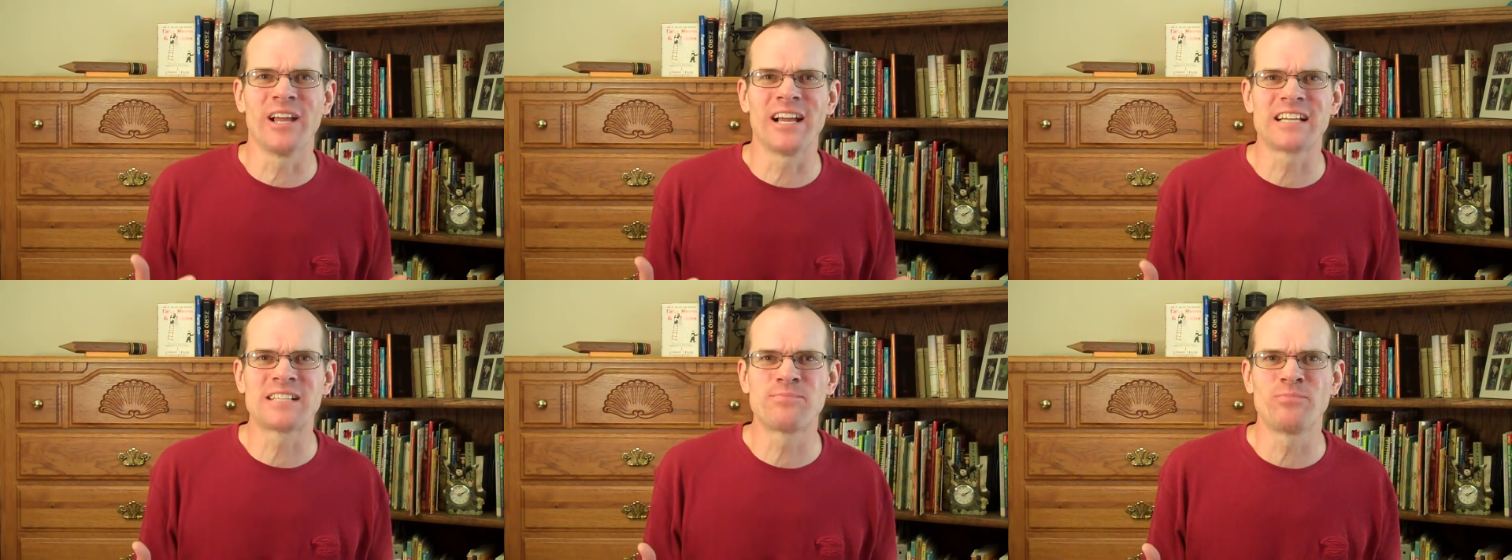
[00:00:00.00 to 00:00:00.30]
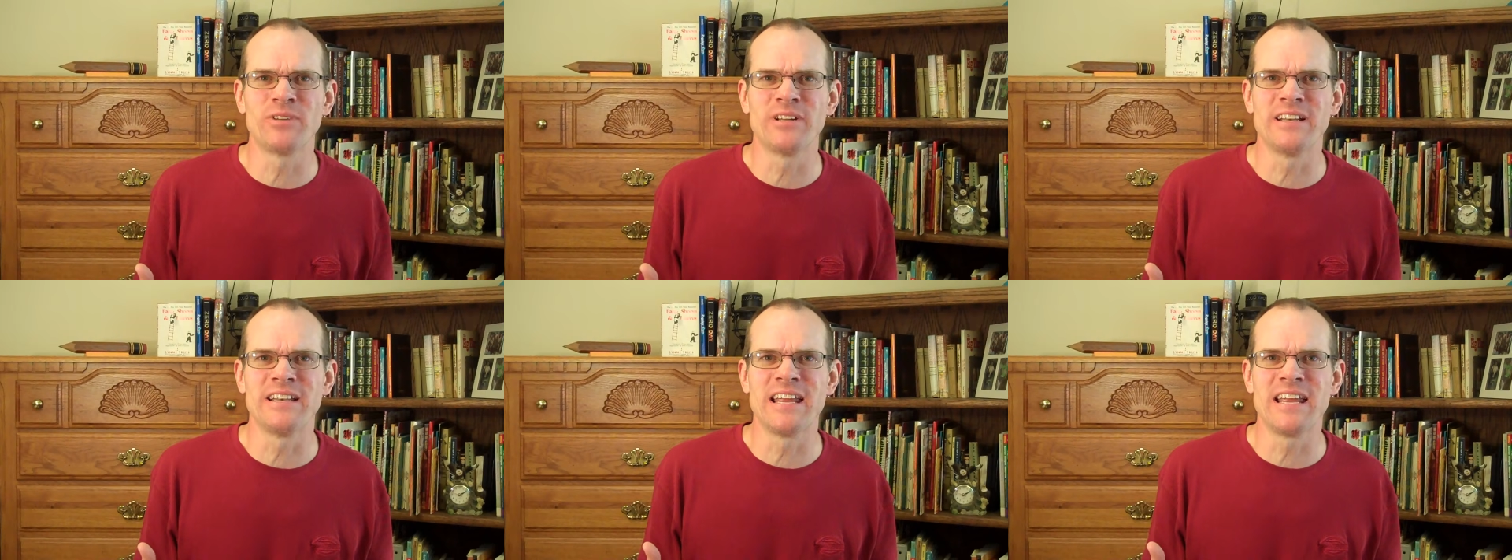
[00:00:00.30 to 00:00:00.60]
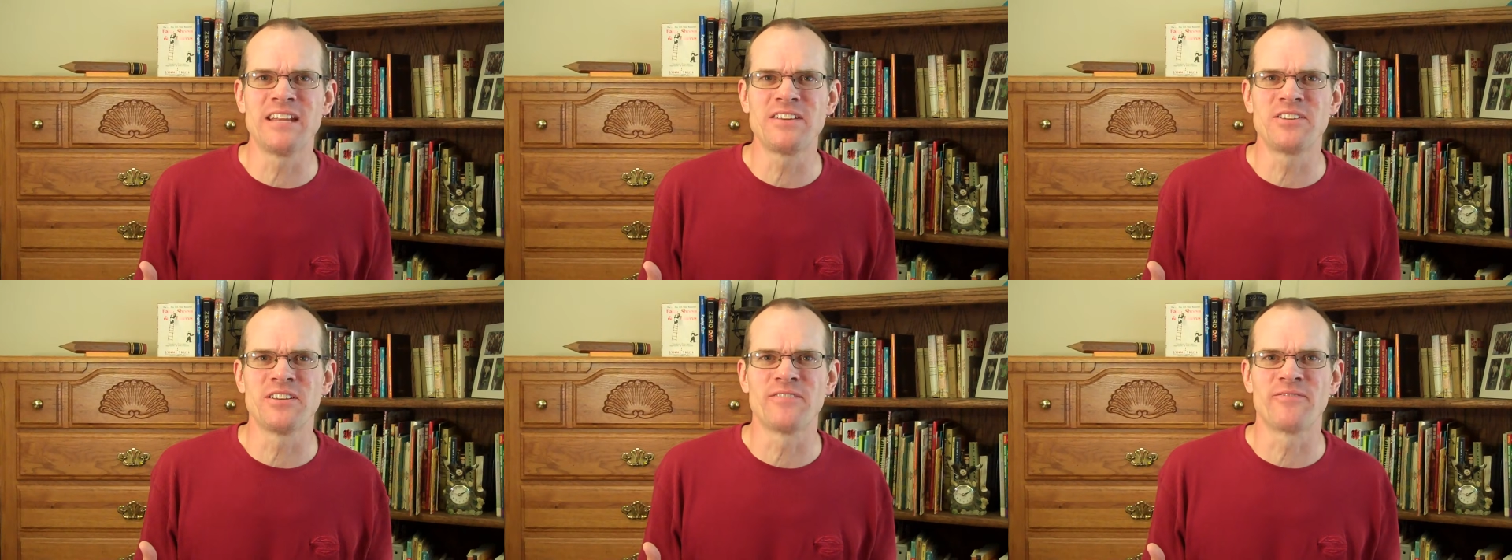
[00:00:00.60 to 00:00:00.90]

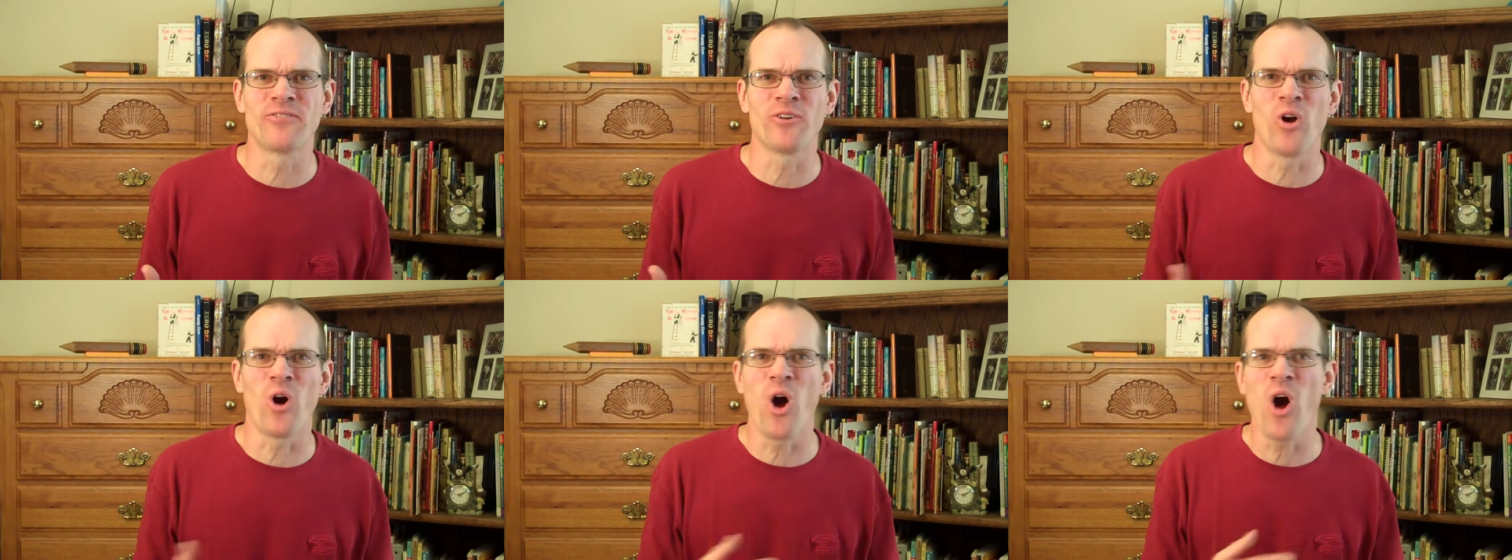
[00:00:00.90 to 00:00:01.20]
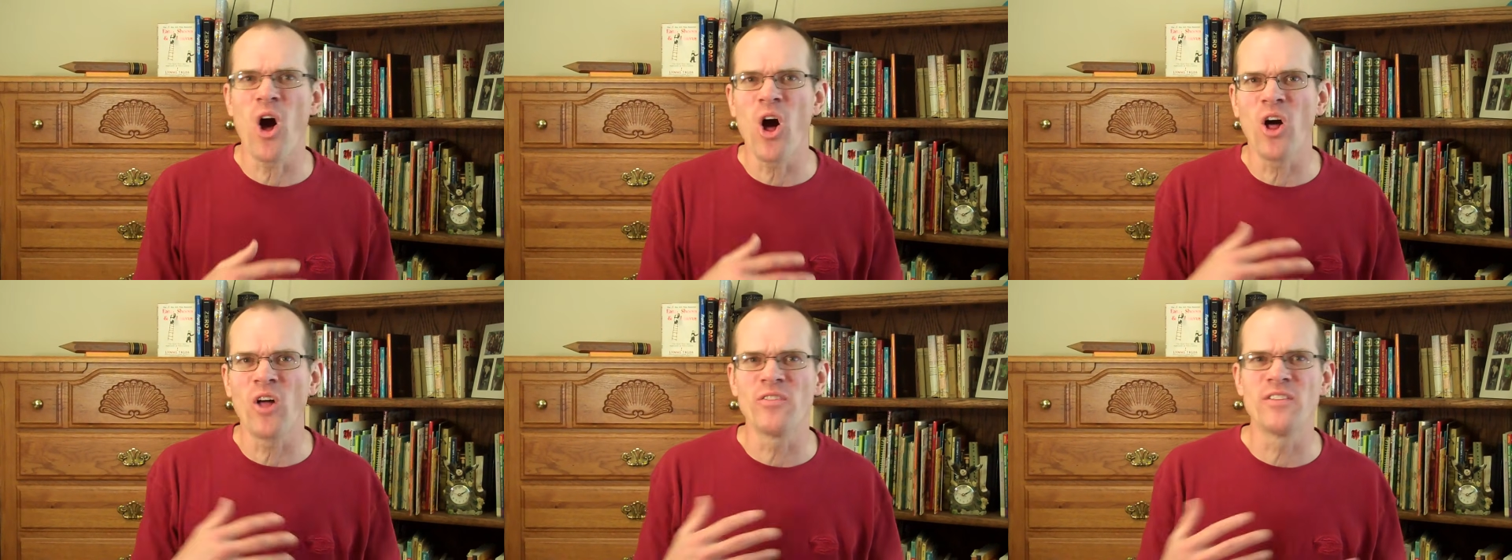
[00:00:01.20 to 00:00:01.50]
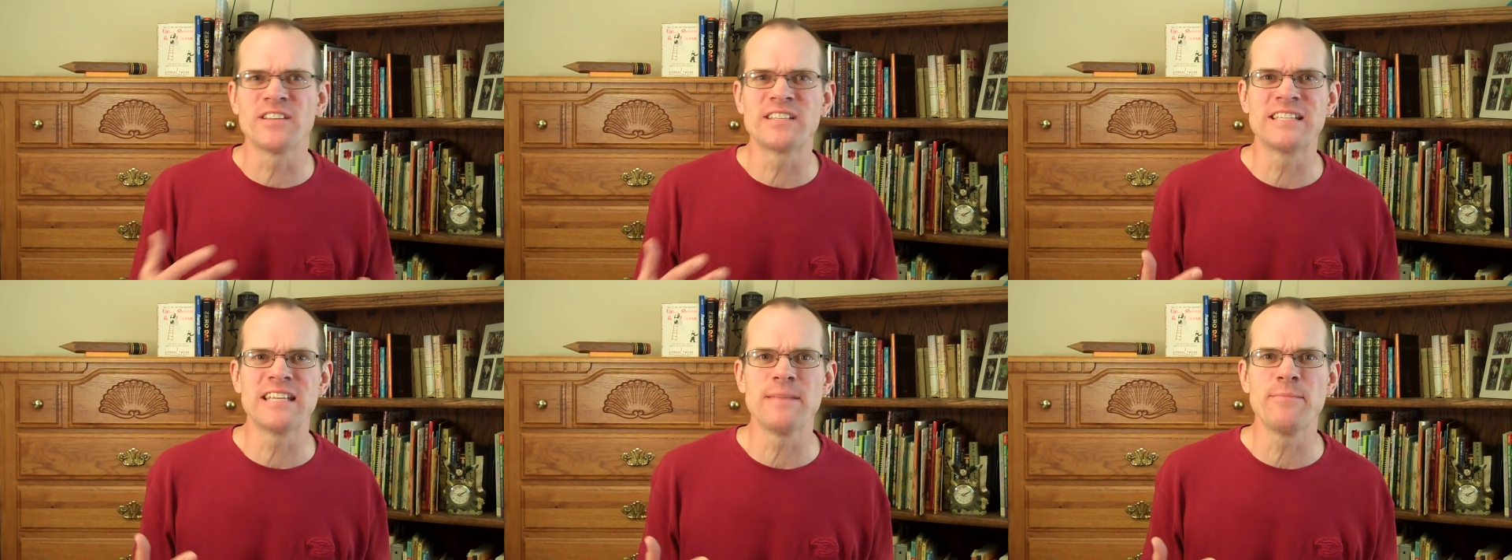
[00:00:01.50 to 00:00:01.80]
explanation for all
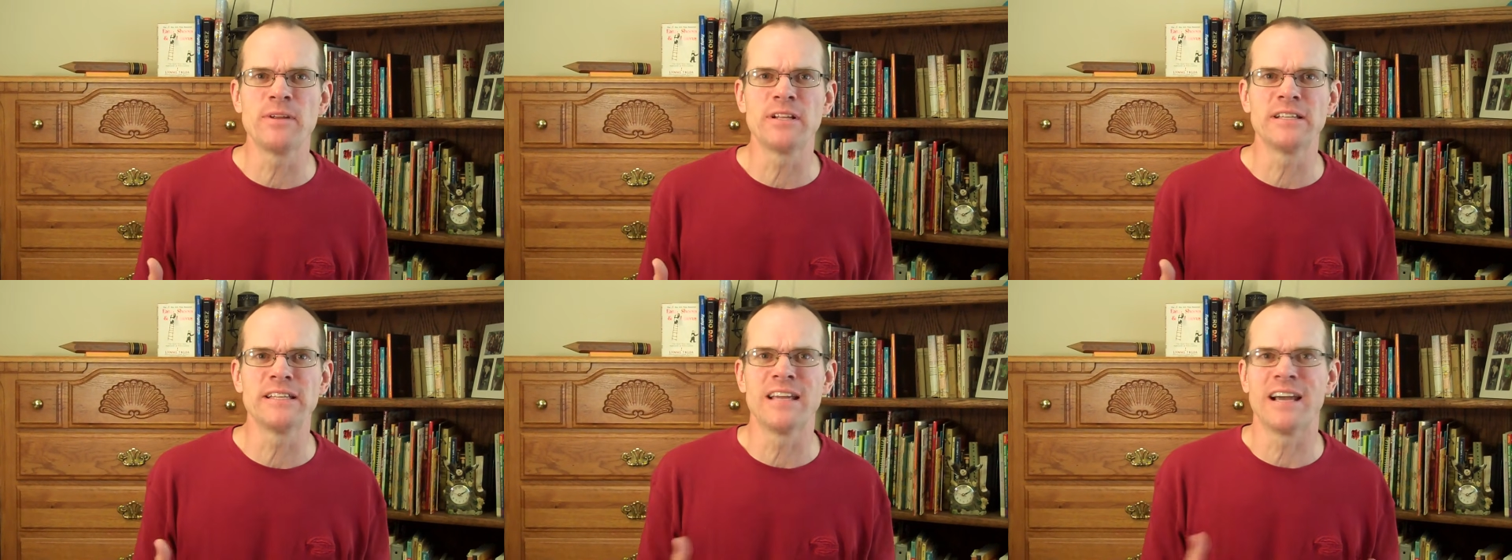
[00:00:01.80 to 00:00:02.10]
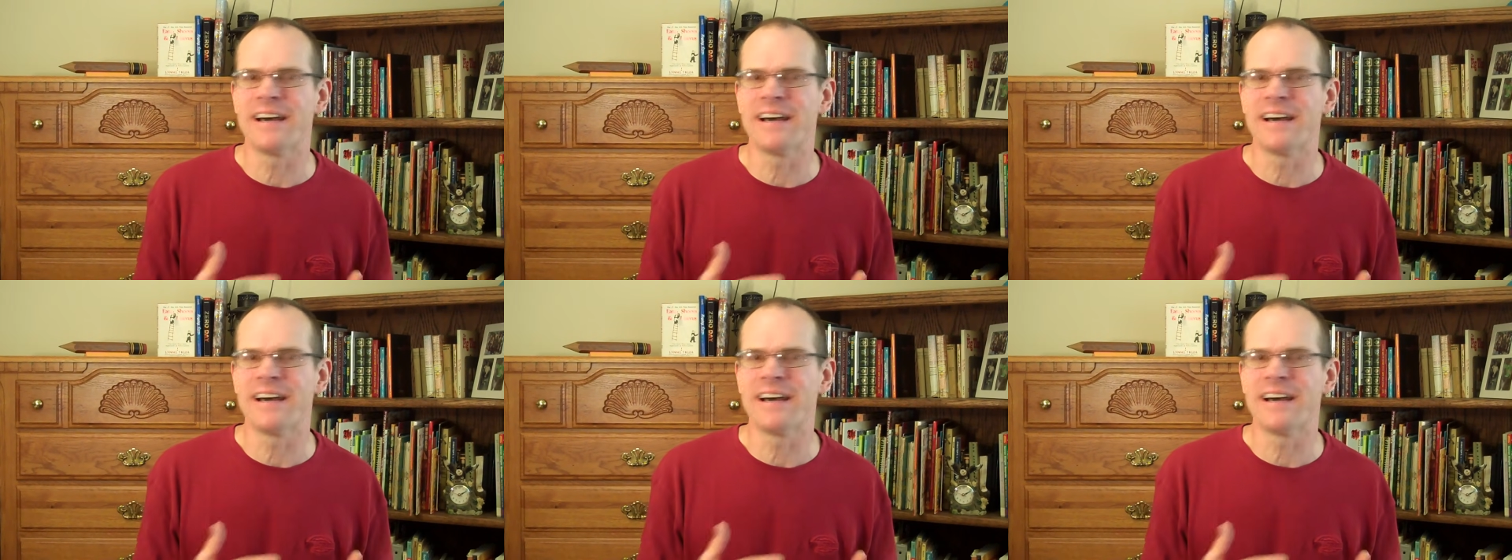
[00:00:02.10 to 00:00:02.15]
the seemingly